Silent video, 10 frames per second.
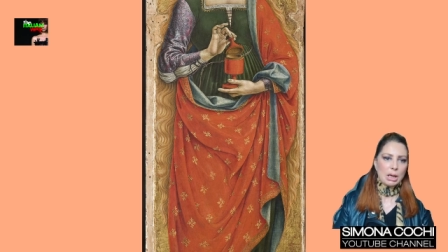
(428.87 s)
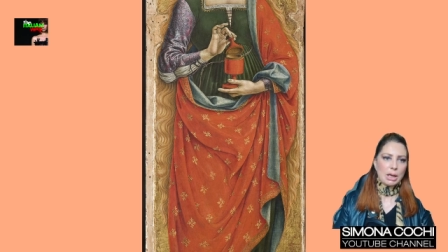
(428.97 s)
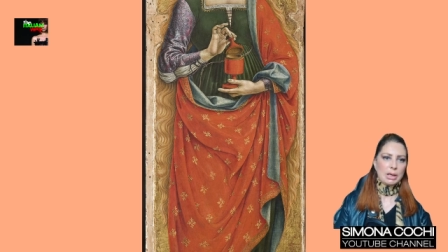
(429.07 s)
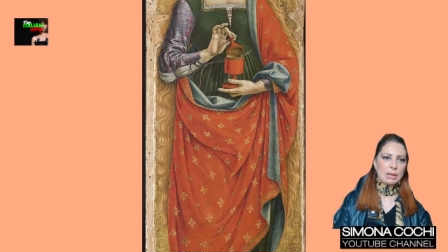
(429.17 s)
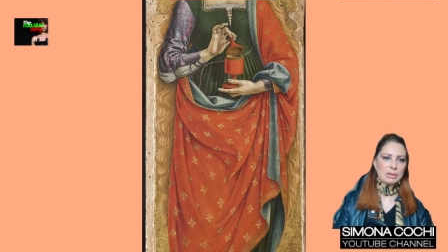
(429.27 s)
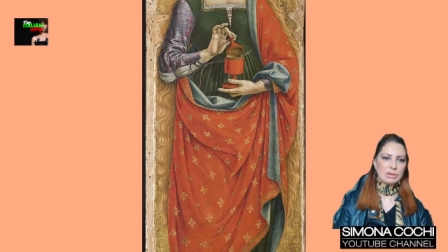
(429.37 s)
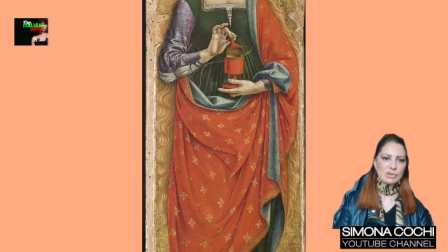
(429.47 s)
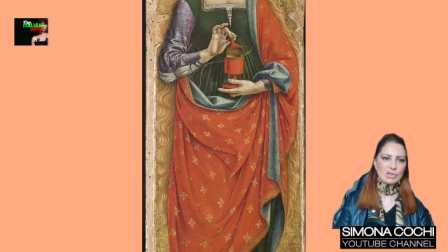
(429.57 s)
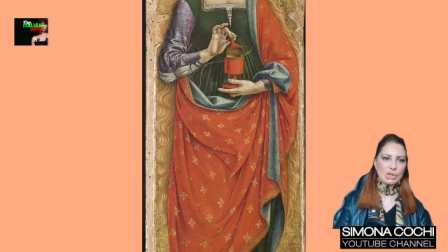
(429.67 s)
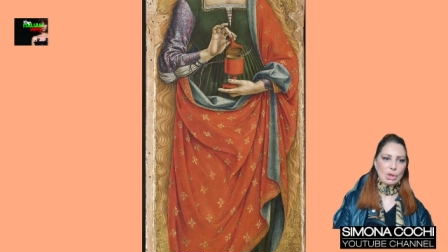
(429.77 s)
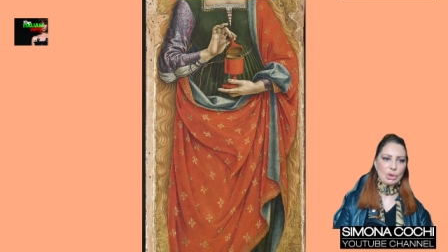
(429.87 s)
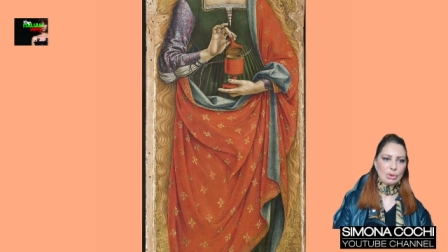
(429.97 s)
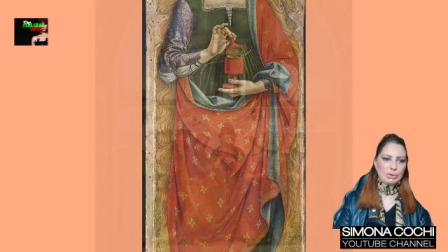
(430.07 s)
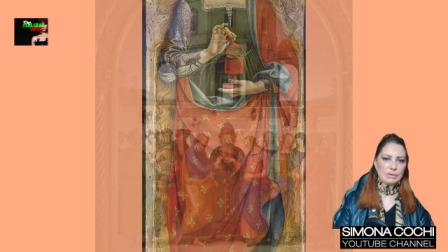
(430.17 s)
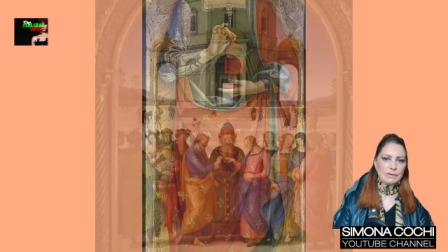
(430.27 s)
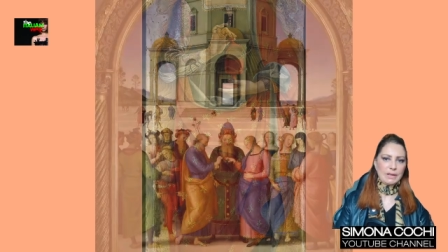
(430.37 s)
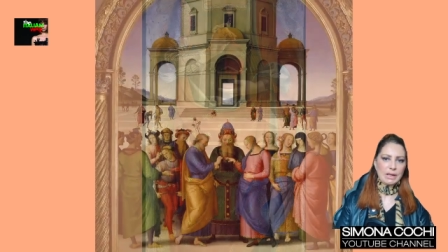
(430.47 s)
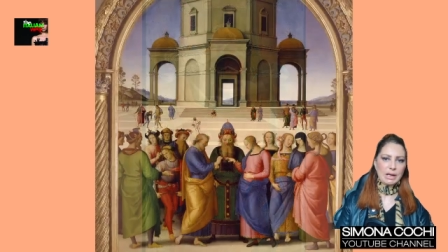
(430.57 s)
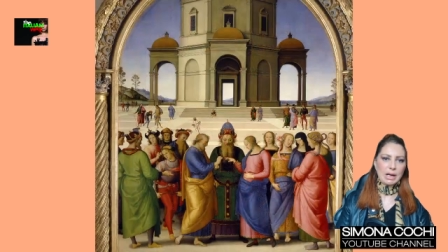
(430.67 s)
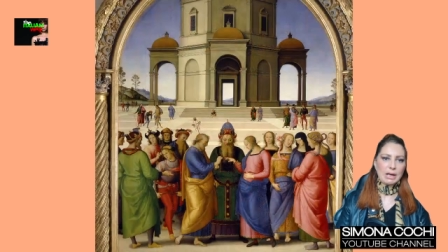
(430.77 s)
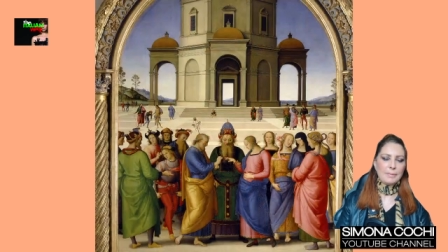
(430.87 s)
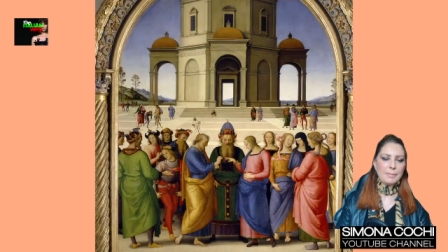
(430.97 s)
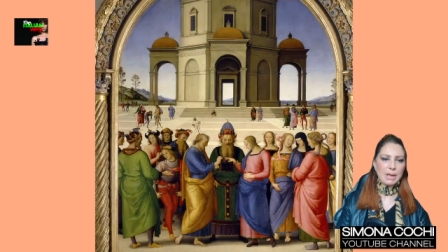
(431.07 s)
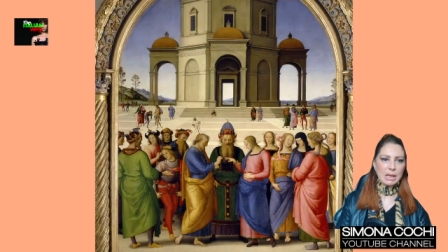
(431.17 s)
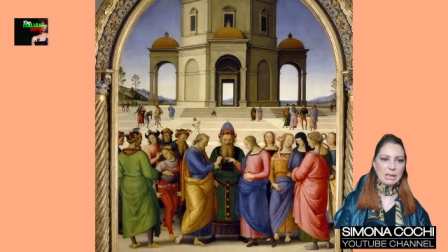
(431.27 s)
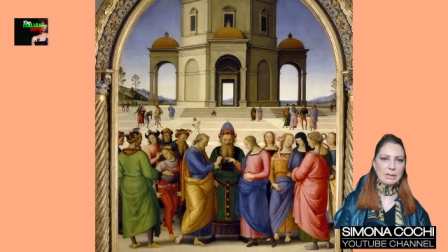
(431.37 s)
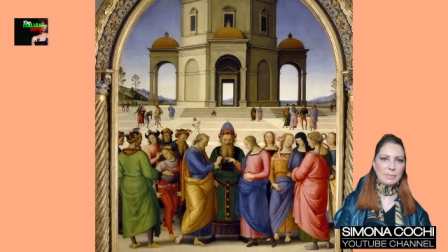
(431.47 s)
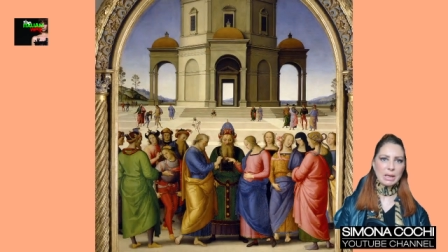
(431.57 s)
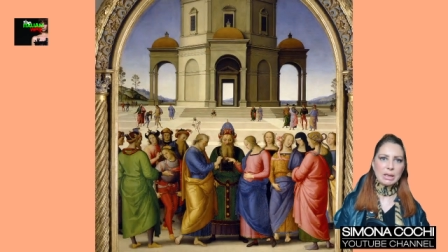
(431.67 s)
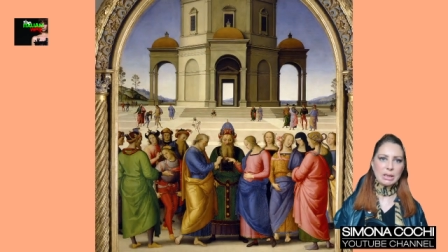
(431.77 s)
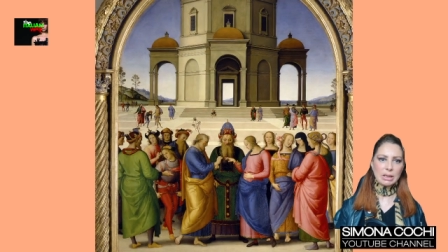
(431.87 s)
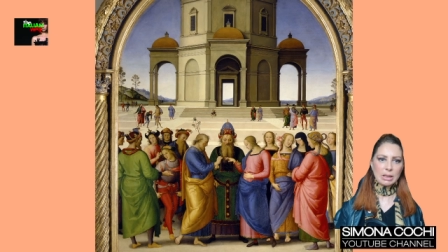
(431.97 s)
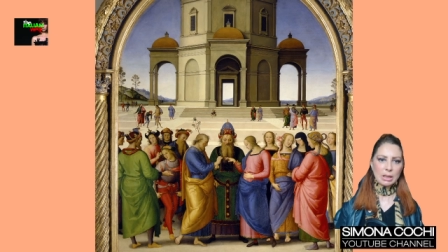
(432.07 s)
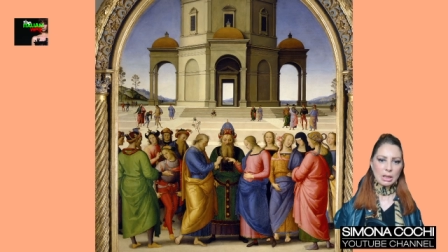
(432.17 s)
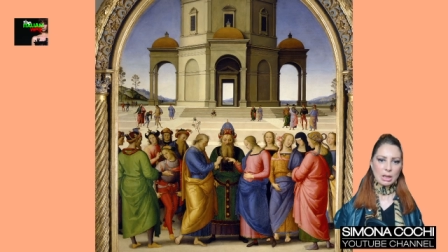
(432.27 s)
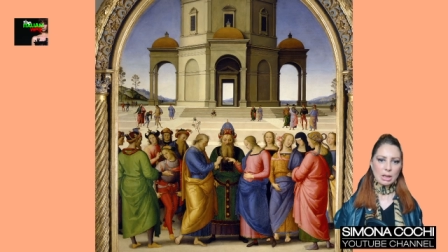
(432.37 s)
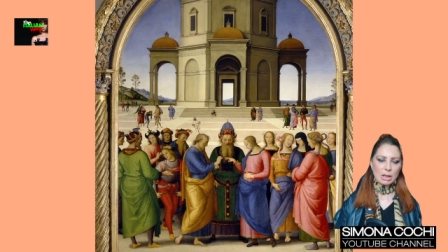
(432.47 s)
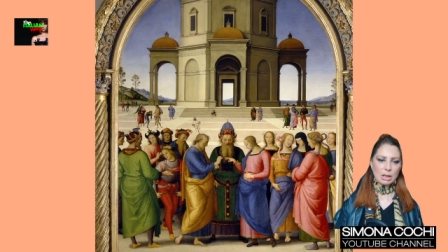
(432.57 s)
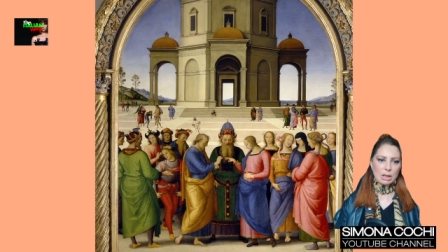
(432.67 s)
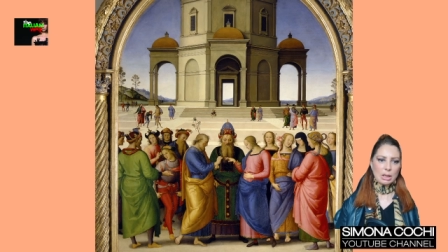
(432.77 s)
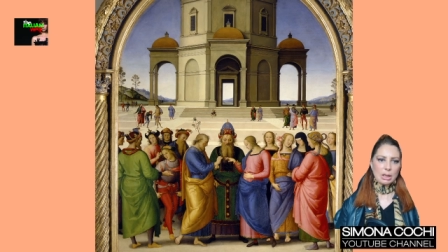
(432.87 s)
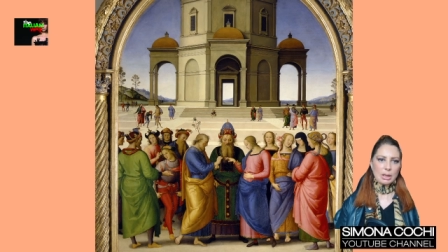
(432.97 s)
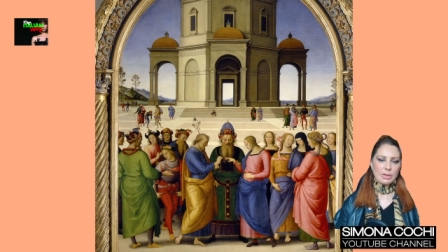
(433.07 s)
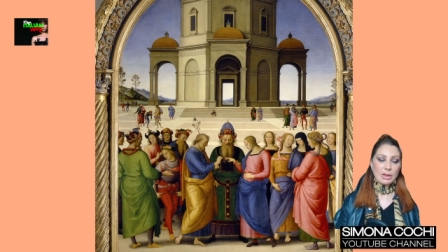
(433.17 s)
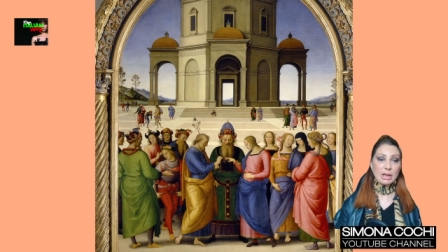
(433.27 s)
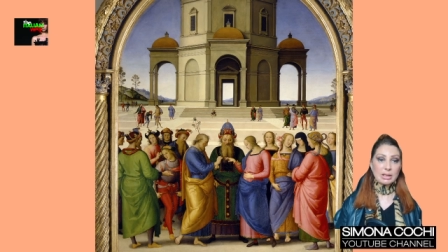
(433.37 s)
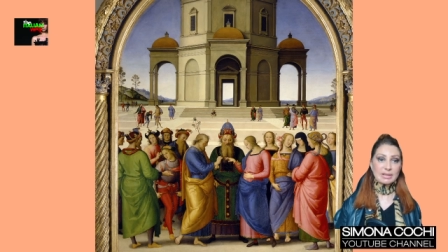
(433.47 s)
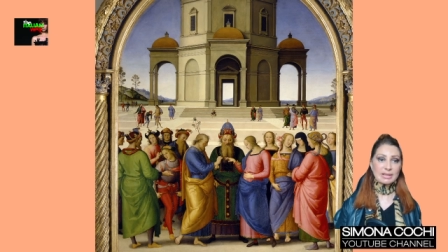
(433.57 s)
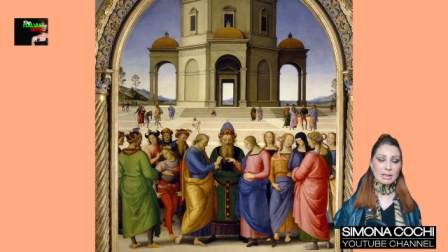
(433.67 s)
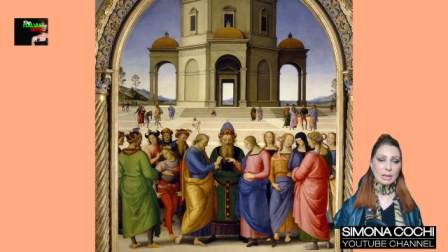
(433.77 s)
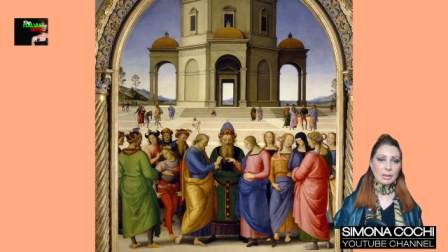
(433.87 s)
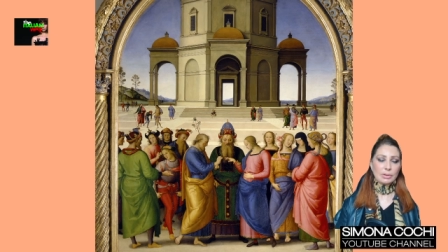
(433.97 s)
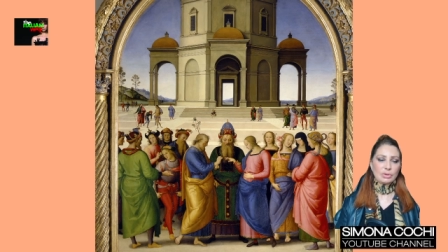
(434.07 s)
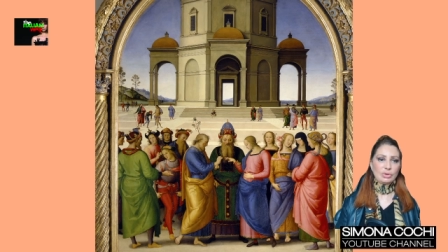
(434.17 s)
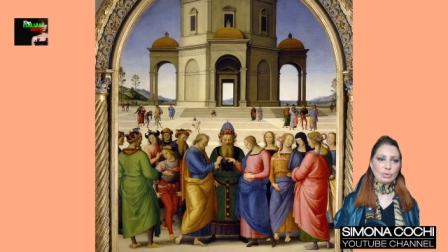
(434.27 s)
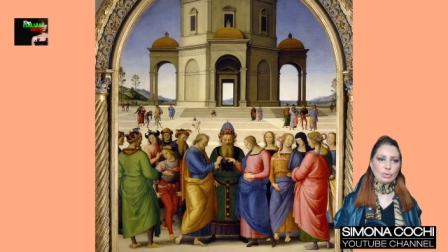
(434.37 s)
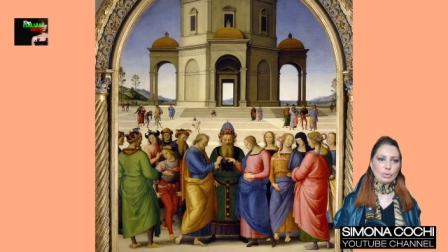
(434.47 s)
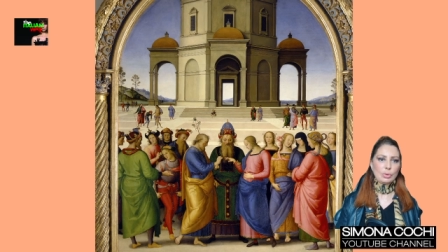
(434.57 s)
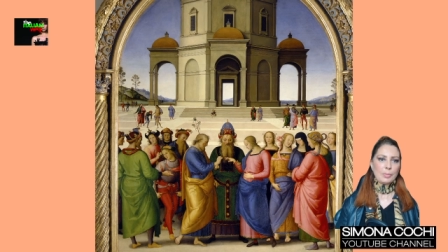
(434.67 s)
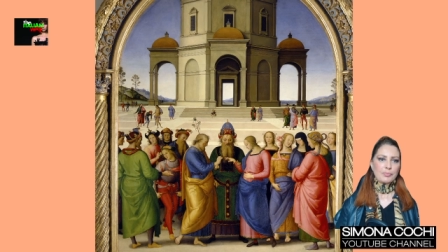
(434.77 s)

and so there are many many uh, things uh, to